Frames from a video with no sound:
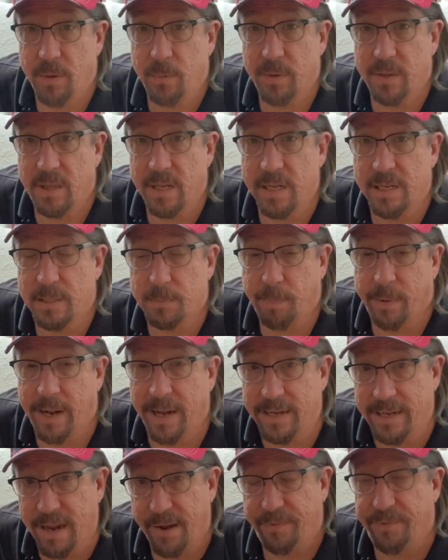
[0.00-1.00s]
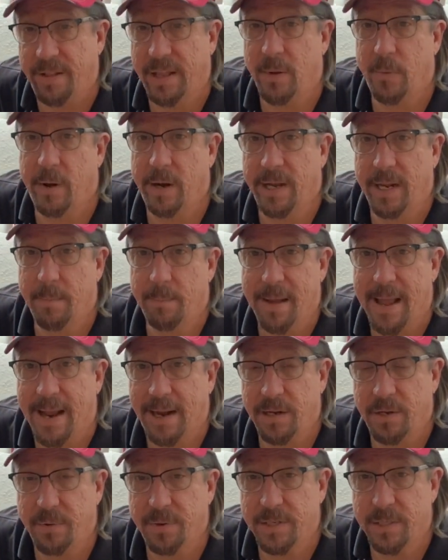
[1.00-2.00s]
with this, but I definitely want to get
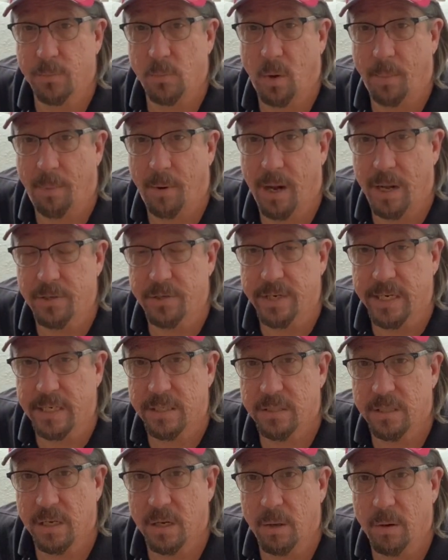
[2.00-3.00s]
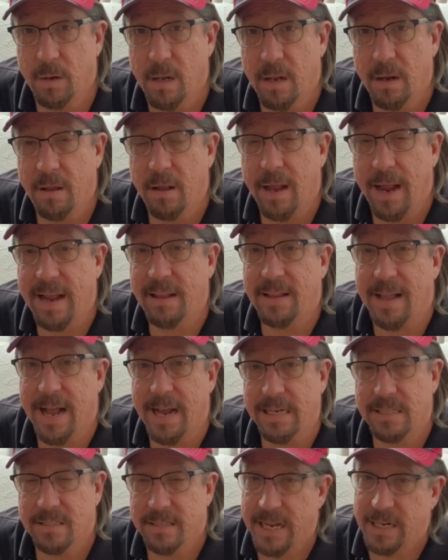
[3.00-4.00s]
back and doing some more projects. So hey
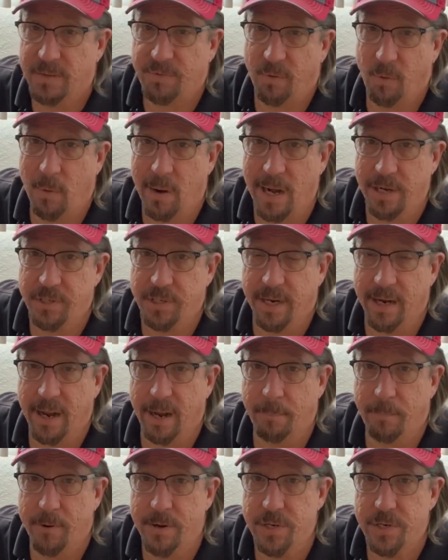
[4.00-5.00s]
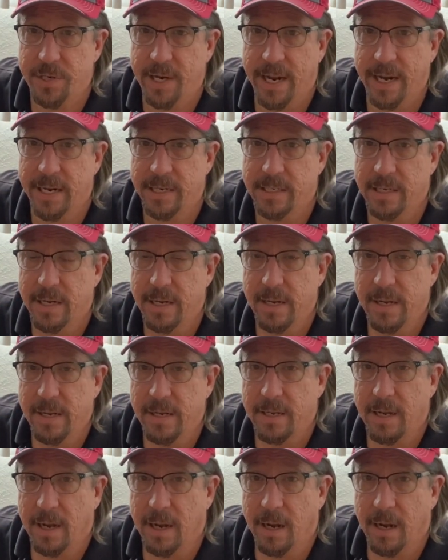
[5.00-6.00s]
guys, thanks for watching. I appreciate it.
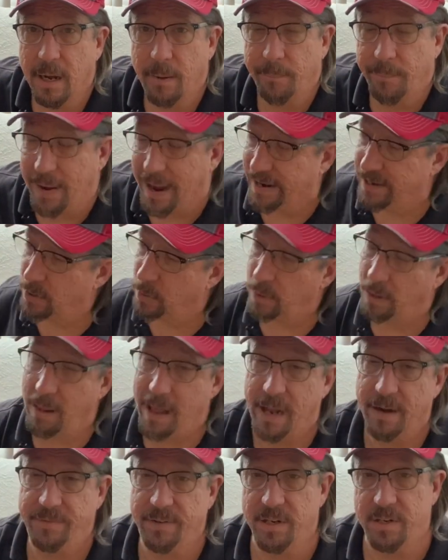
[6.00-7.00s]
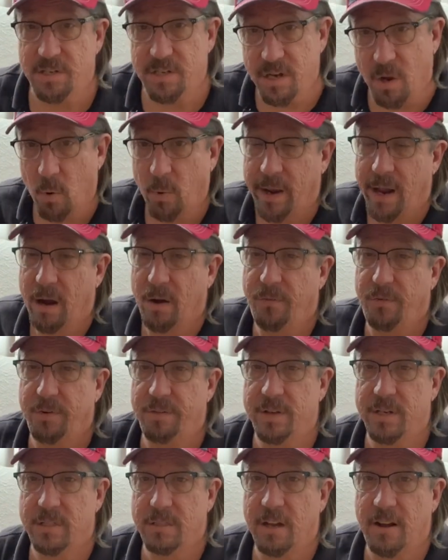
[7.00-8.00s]
I know a lot of you don't care for
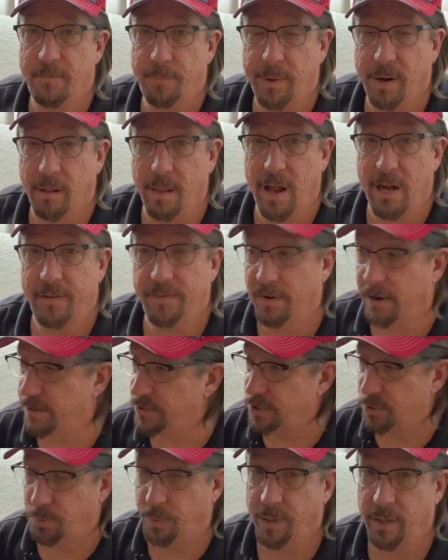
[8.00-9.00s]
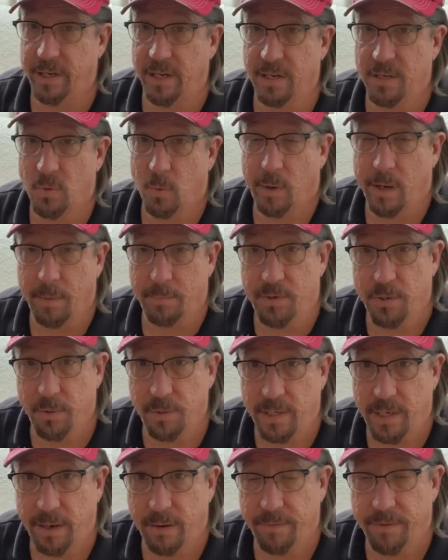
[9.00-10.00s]
this stuff, but a lot of you are just really into what I'm
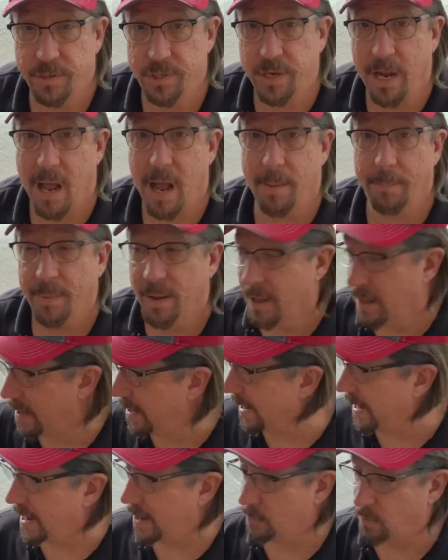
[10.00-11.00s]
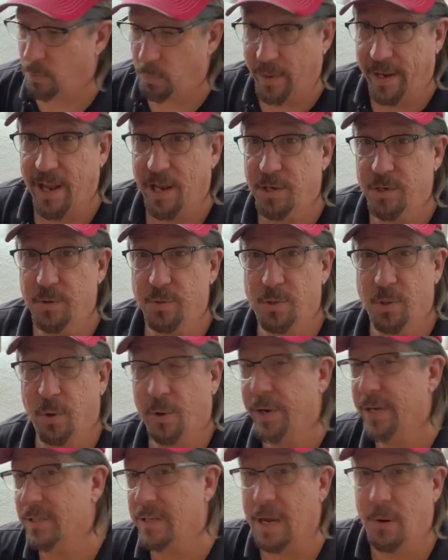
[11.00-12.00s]
doing here in the shop, and when we get new
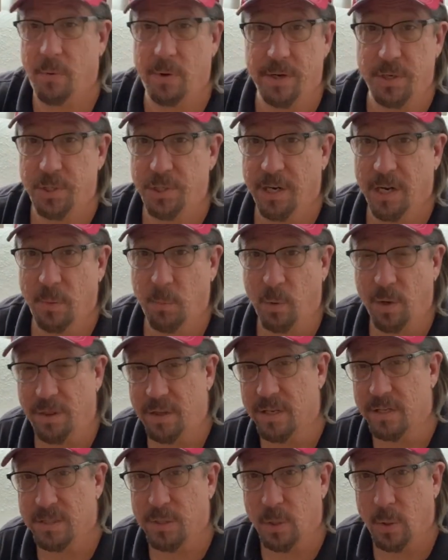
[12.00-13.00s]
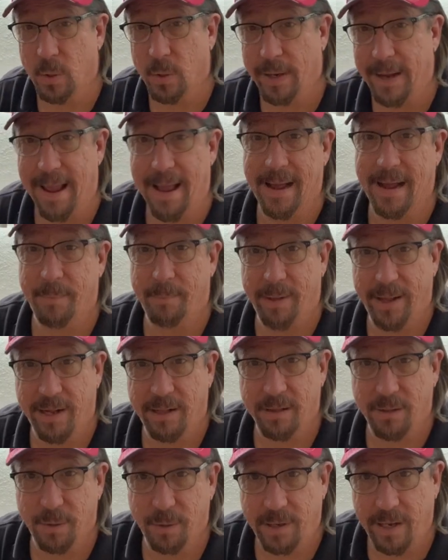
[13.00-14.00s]
toys, I want to share them with you. So yeah, I'm like
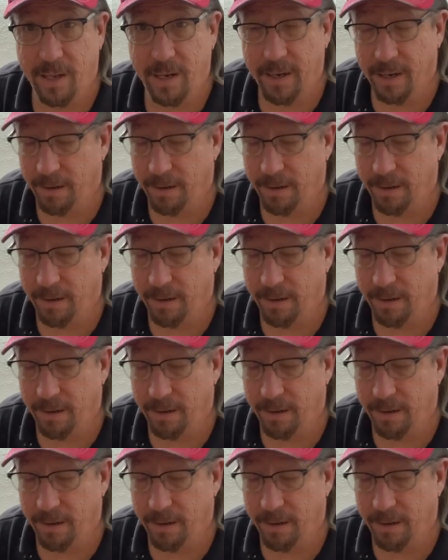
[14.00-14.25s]
a little kid at